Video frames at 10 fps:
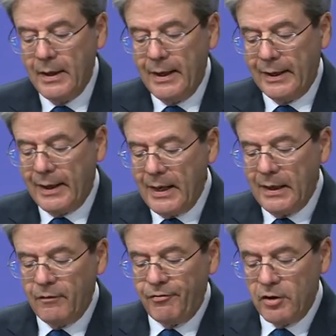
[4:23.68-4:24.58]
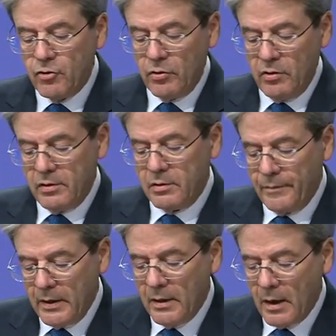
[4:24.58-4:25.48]
again features
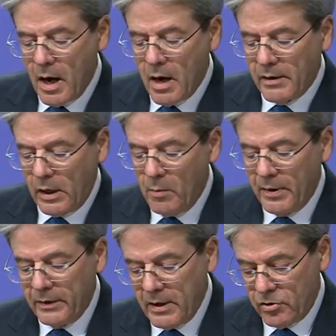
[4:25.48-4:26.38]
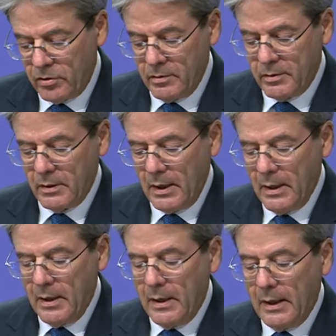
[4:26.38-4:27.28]
in our recommendations.
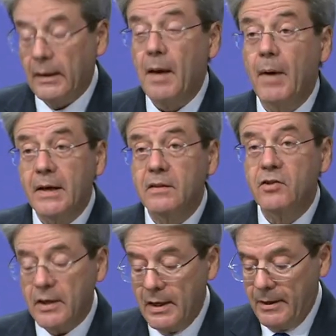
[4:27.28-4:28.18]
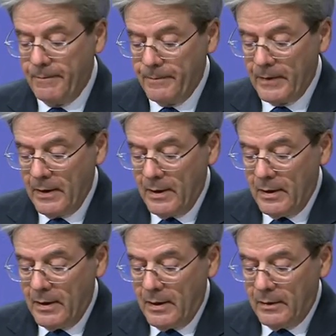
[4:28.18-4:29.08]
And I must say
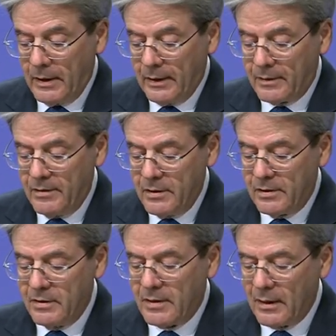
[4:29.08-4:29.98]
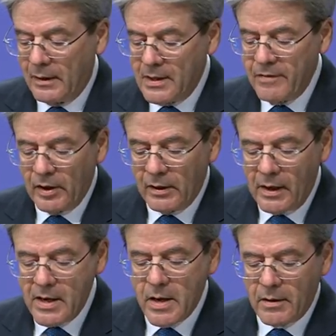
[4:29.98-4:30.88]
that this is an even
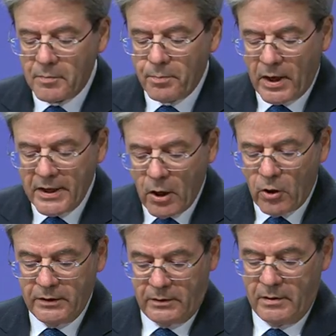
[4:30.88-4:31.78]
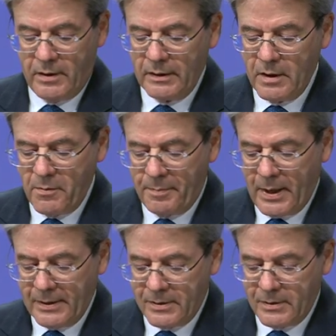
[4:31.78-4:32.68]
clearer priority than in the
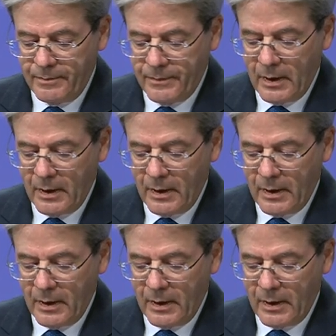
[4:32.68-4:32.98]
past.